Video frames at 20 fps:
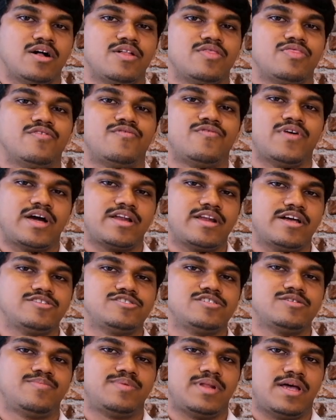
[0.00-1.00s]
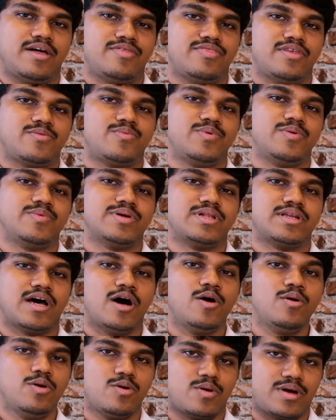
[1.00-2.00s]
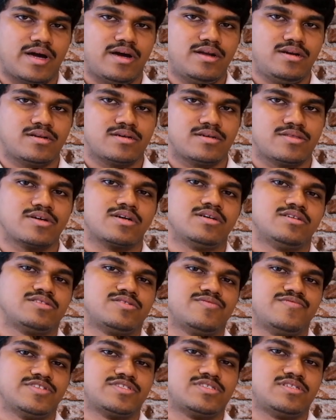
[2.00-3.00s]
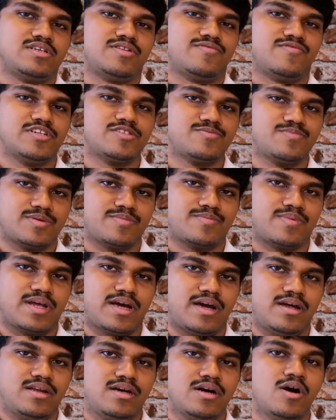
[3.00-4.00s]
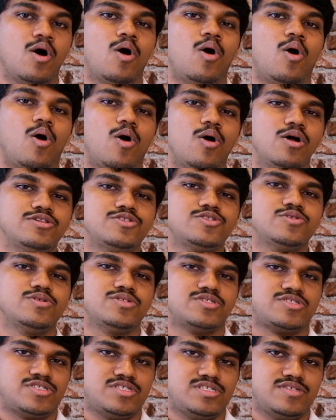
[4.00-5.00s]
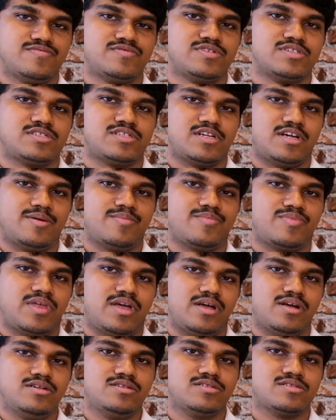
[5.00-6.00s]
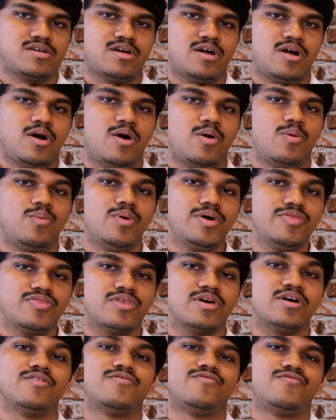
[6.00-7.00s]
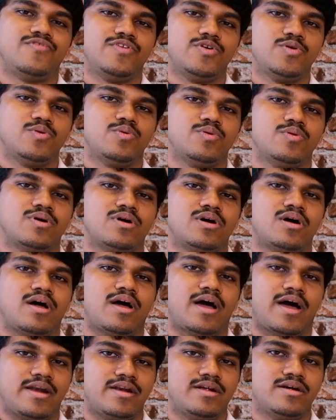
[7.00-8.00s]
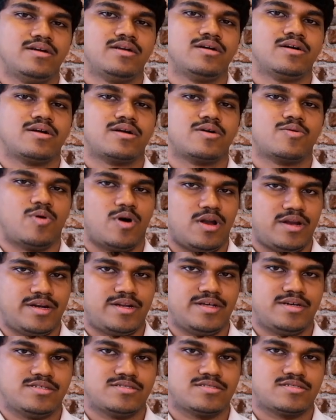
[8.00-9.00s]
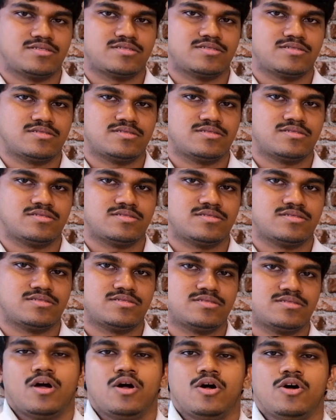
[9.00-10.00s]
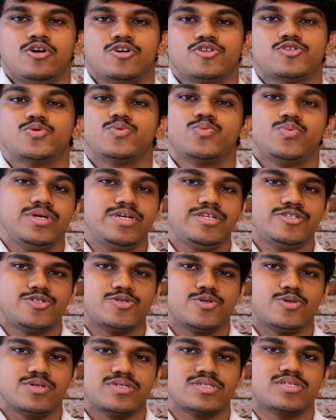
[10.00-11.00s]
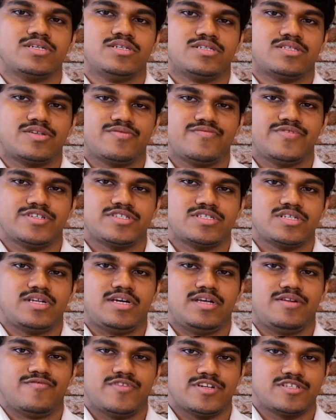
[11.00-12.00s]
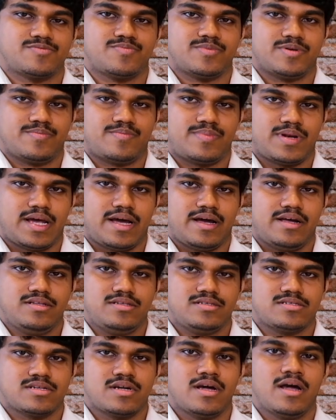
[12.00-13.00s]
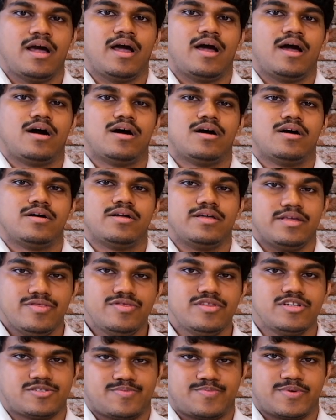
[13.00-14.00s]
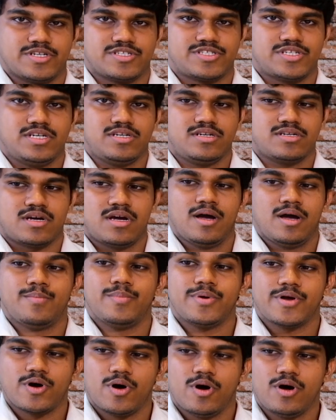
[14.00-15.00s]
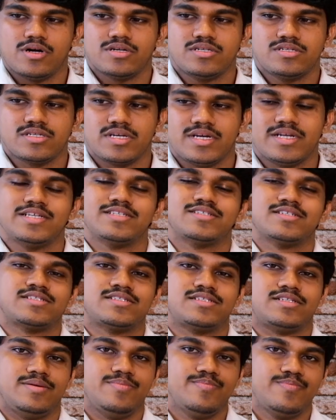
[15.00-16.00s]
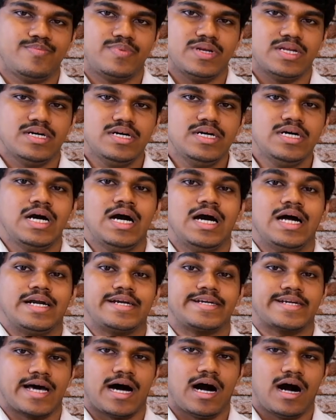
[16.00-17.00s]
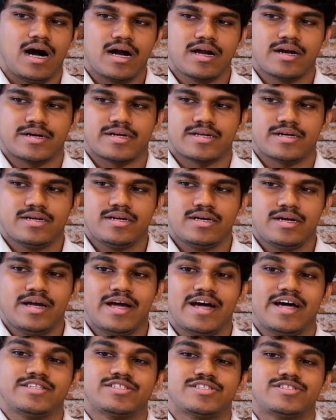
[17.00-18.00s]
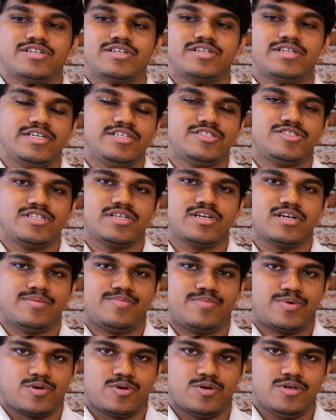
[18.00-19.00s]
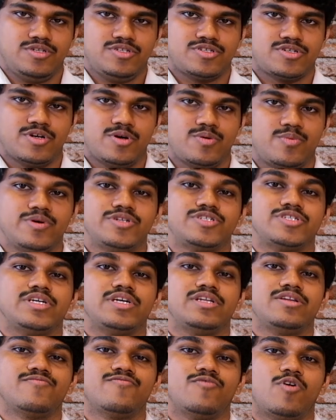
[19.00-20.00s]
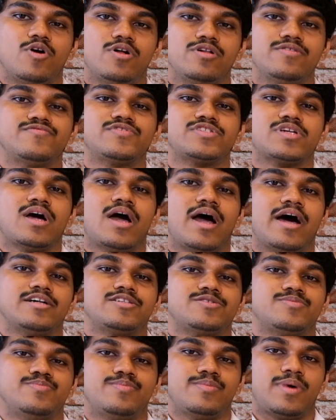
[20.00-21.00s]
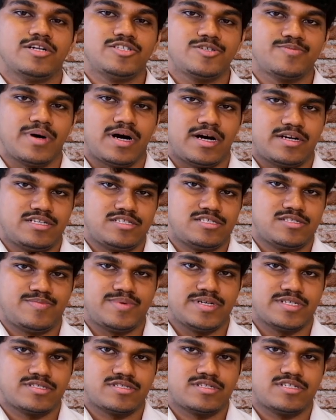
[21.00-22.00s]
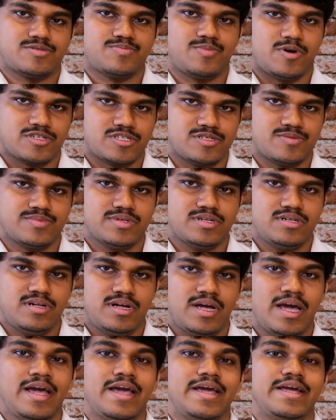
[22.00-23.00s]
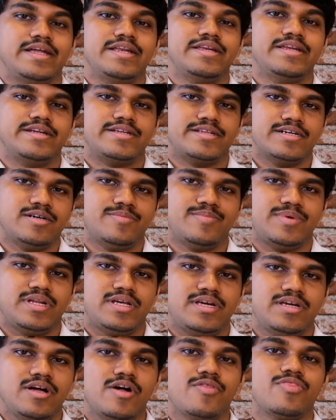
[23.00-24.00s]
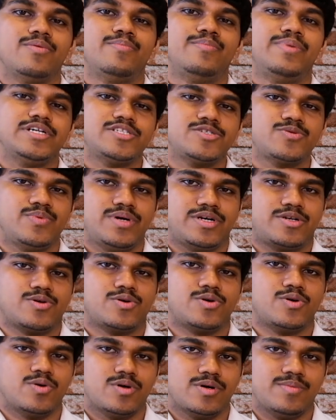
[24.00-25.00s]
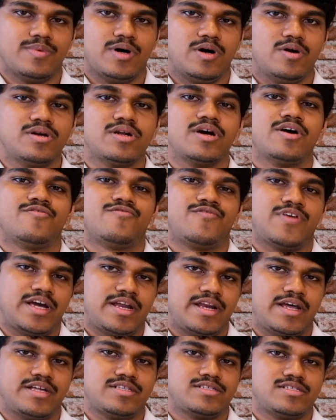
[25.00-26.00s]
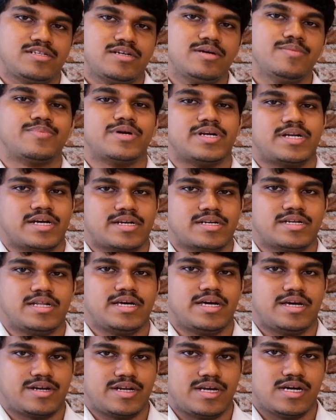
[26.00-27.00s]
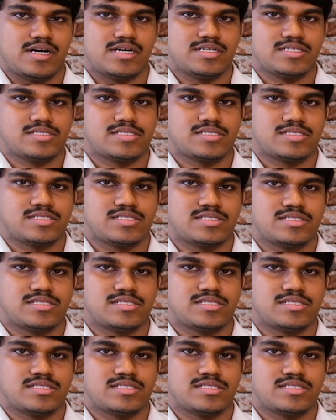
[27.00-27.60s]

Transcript: The financial plan that we will now look at, the Conservation Investment Plan, also achieves the same things with a few added qualities. So we chose conservation investment plans in this project because it is a simpler, targeted, and strategic approach which involves as much participation as possible in determining the best way to go about financing protected areas.